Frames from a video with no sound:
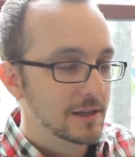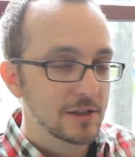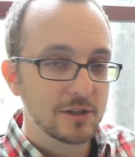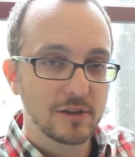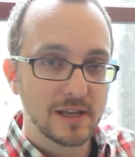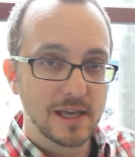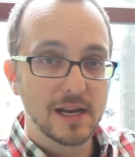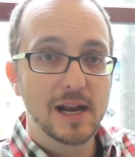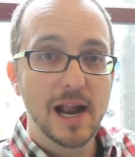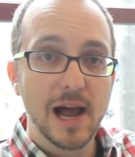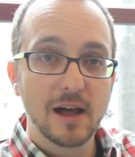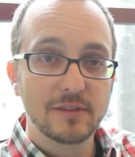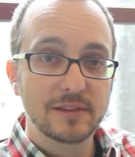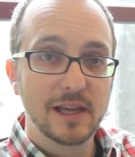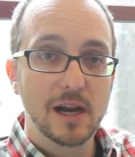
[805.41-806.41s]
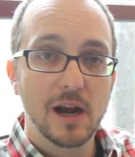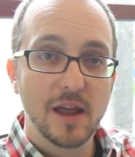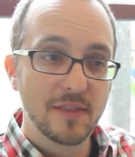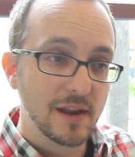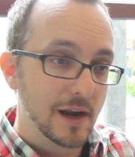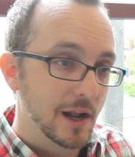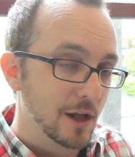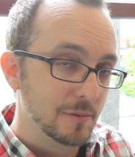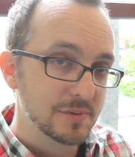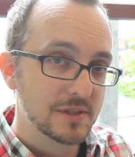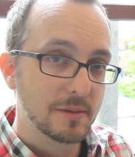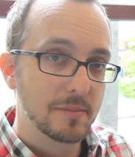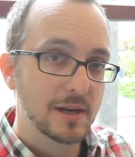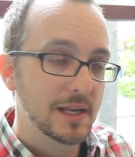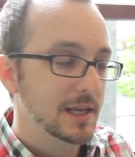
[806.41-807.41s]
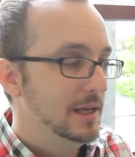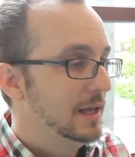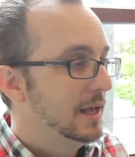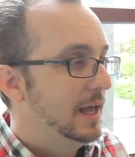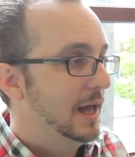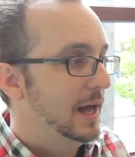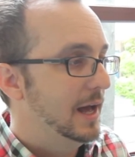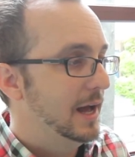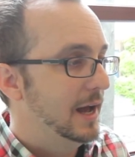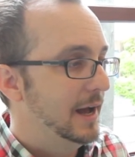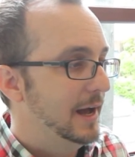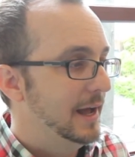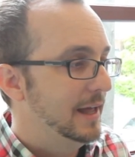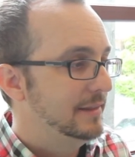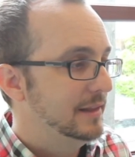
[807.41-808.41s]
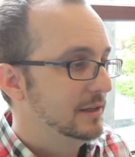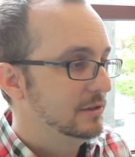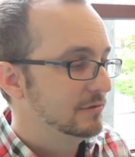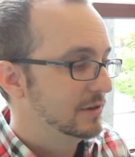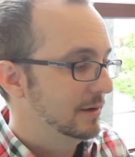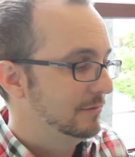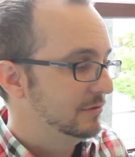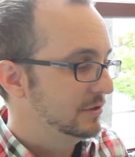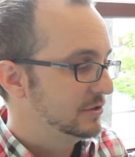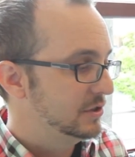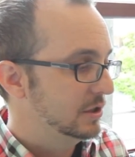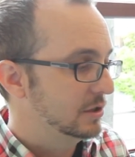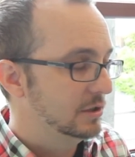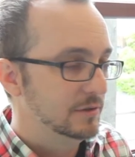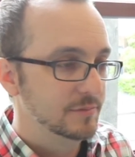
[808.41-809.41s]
you get it out there, and then it helps somebody, and then you've come full circle.